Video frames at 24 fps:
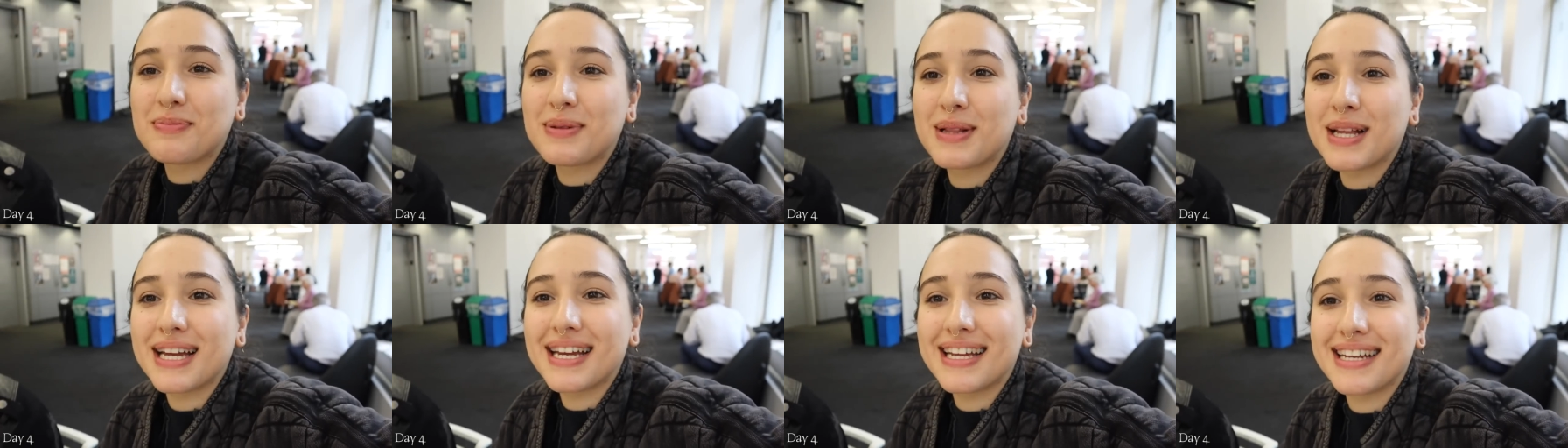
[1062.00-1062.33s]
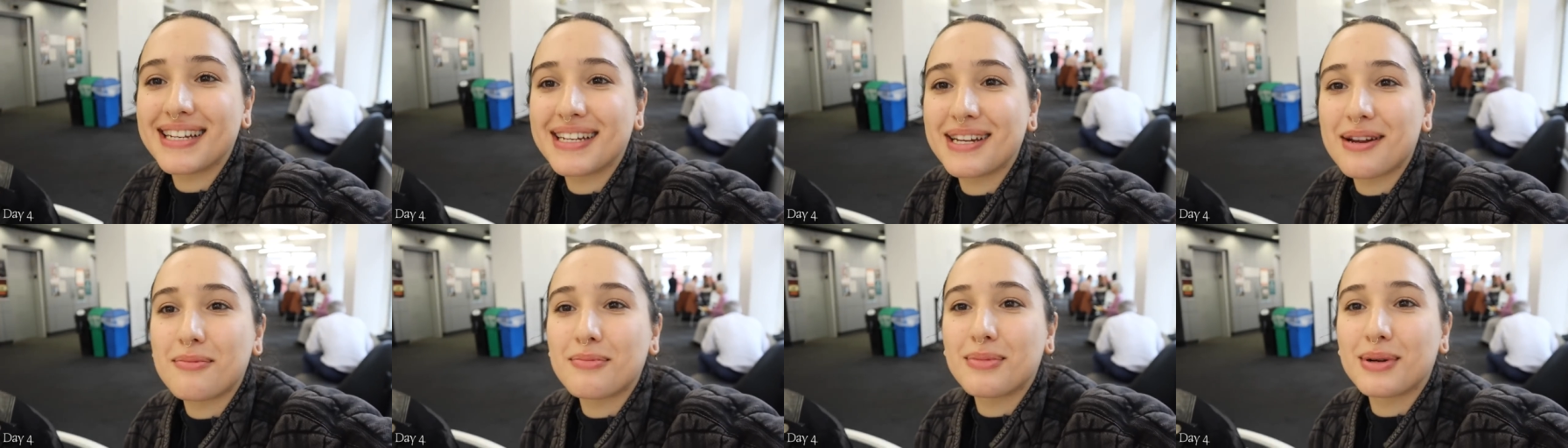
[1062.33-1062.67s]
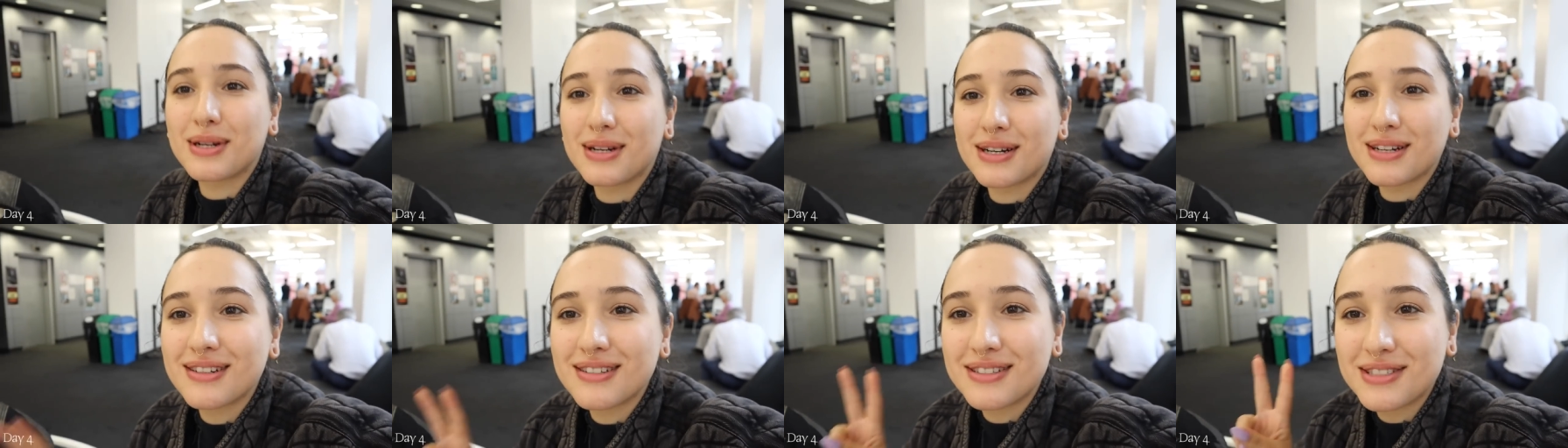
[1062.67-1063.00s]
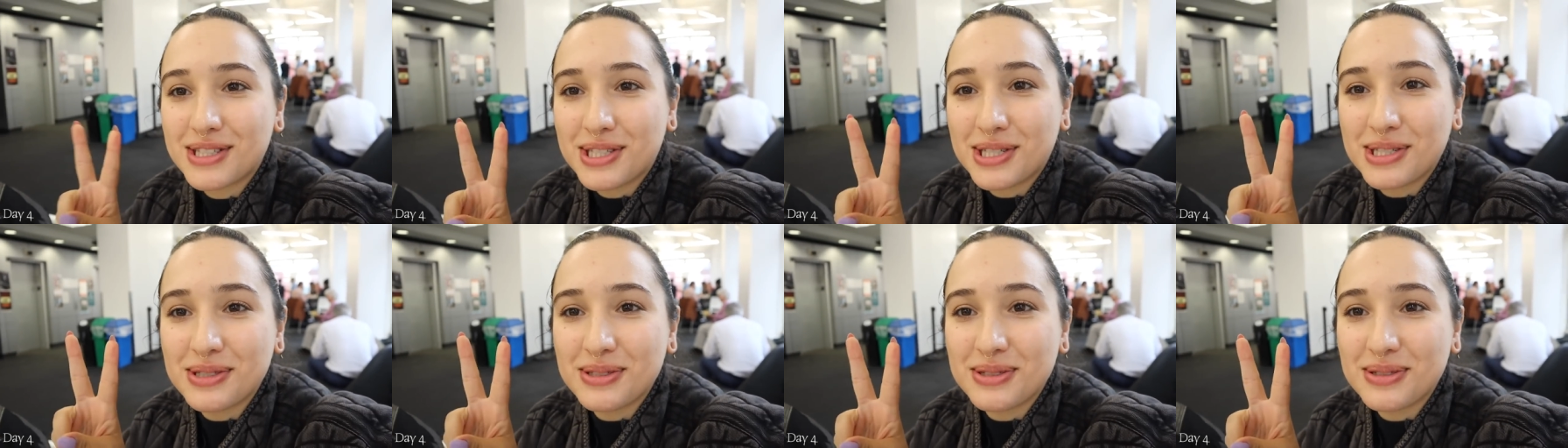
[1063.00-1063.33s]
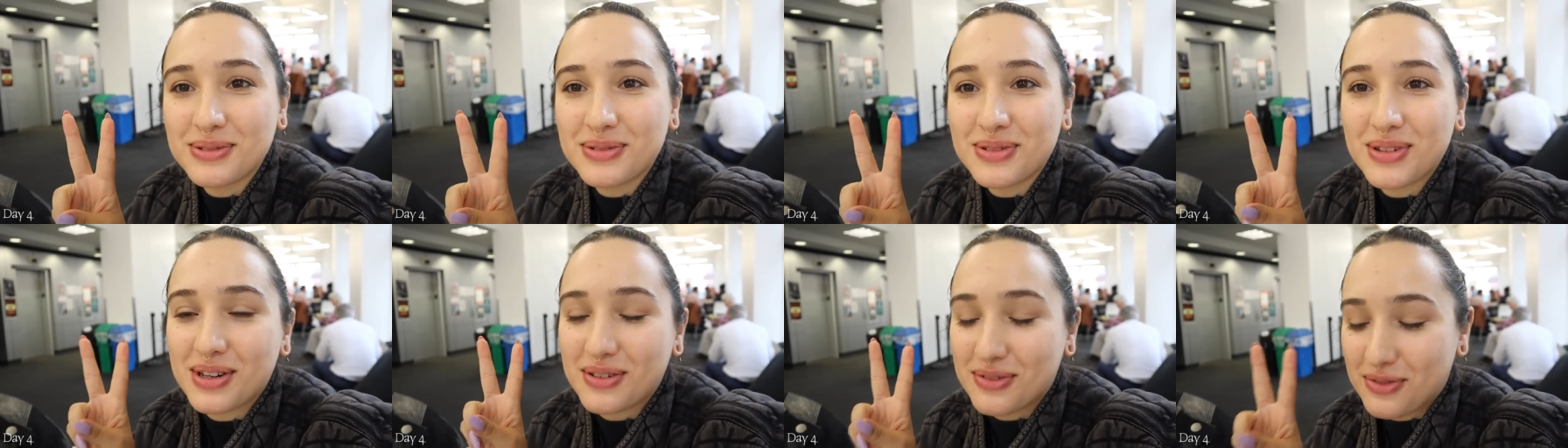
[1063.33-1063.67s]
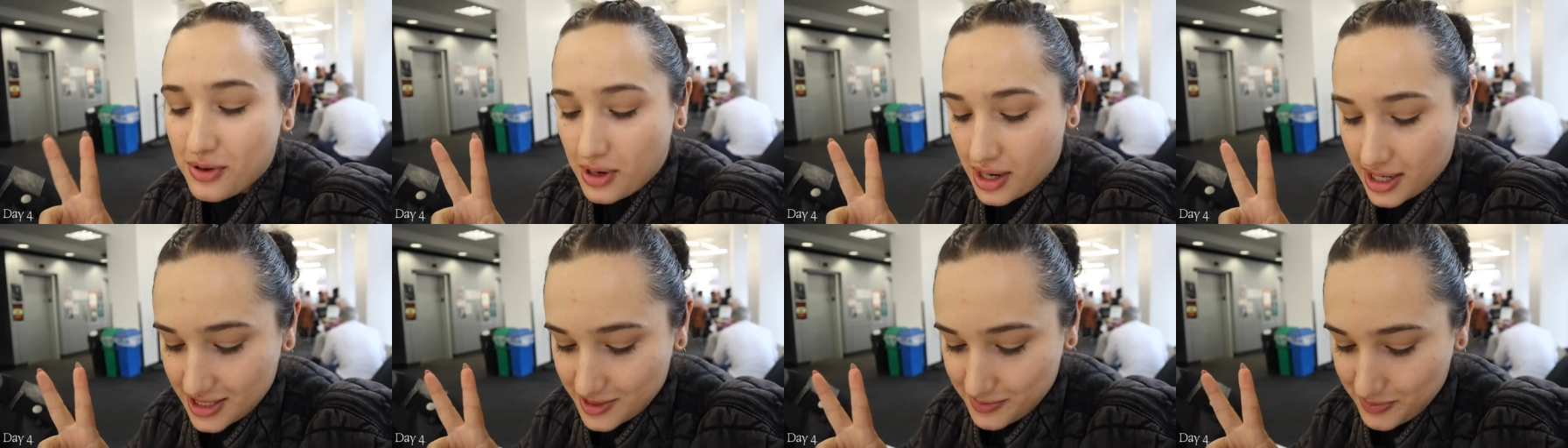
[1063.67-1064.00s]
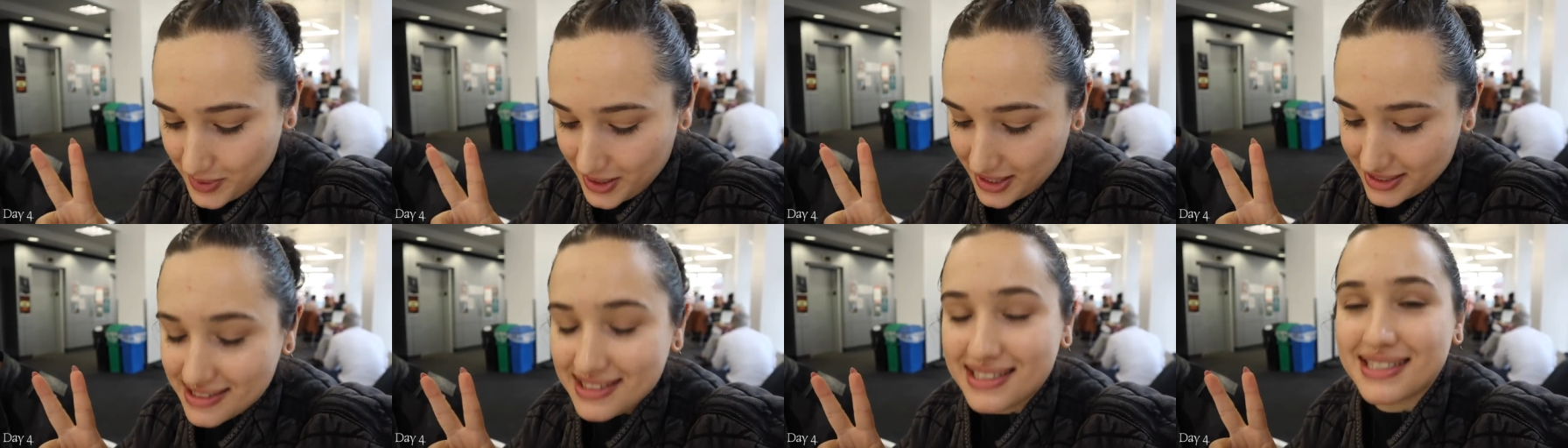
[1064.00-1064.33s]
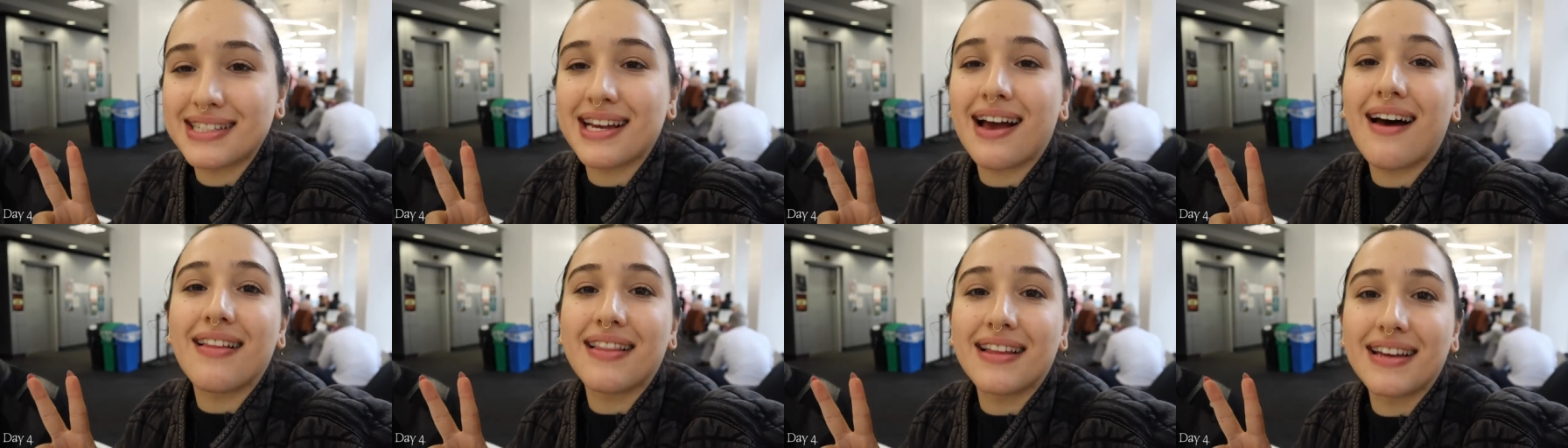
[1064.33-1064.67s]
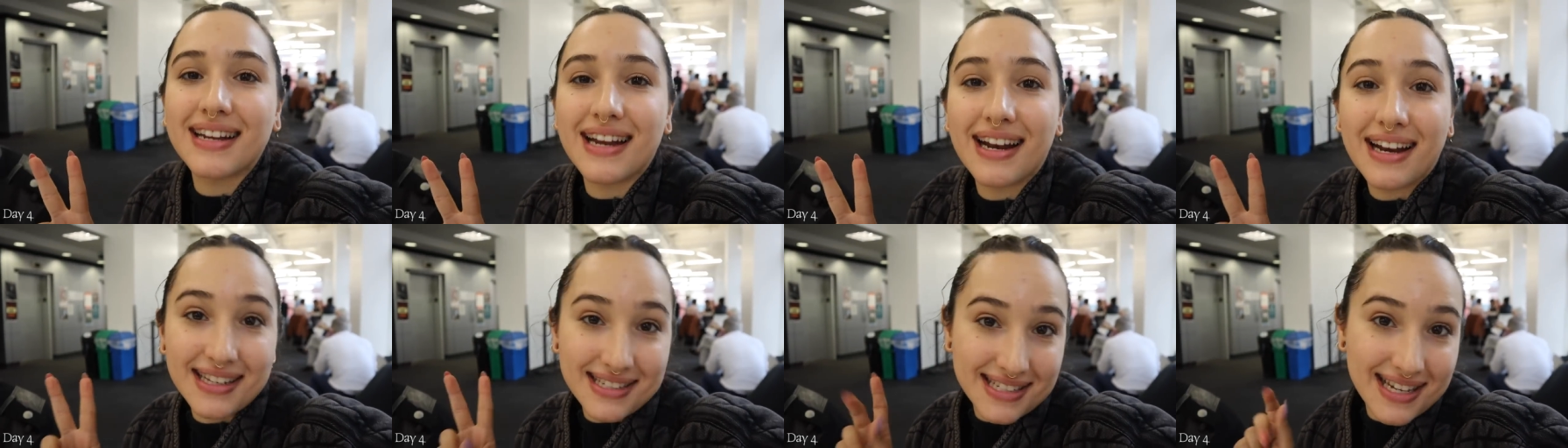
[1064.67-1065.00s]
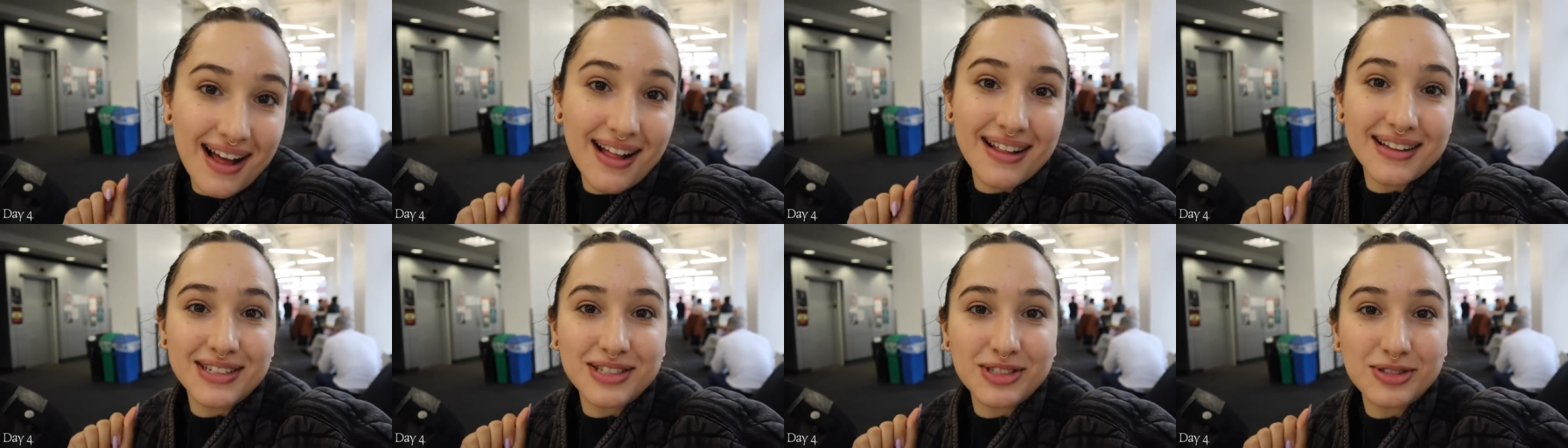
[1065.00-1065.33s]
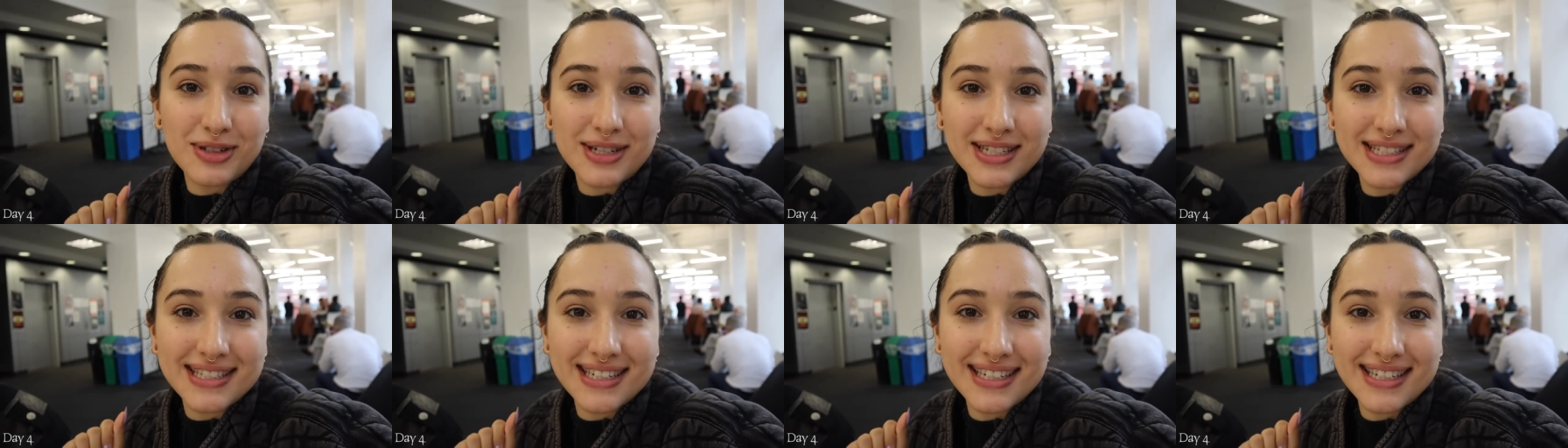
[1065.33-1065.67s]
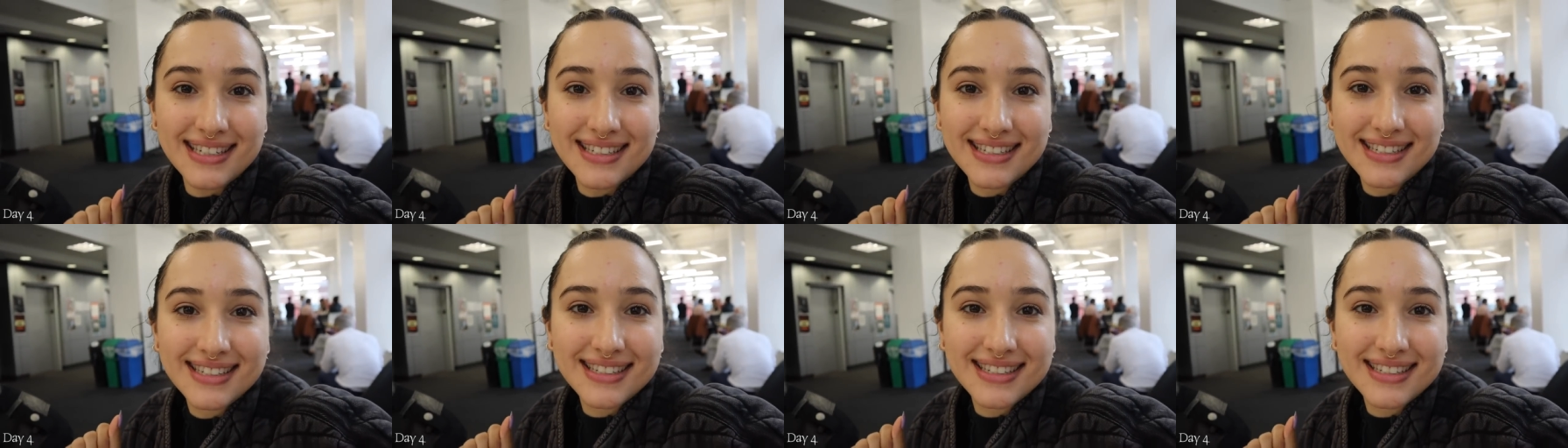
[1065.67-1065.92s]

plate number two of rice bean salad and Italian dressing.